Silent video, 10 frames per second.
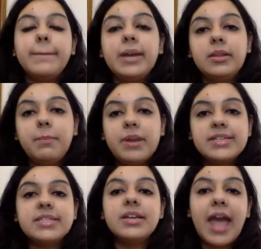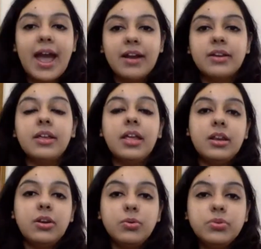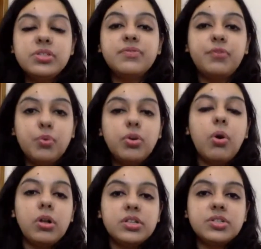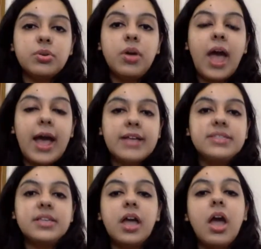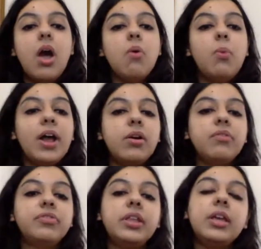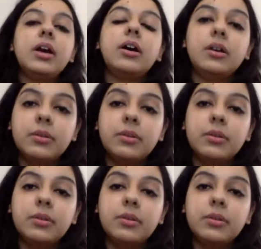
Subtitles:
but the present act includes food also as one of the